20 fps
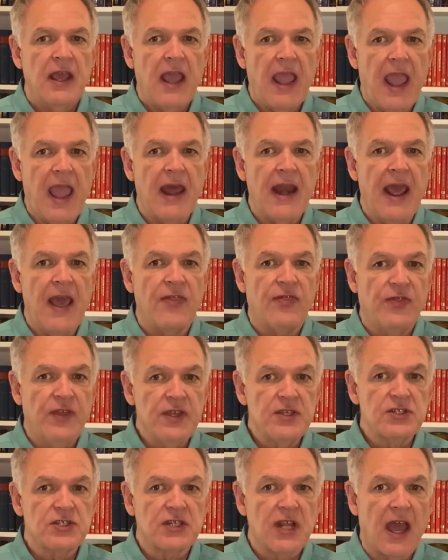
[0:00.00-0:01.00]
And at
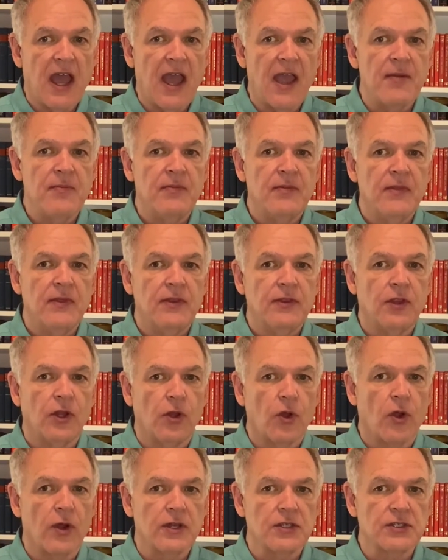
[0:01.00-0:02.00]
this time, the Lord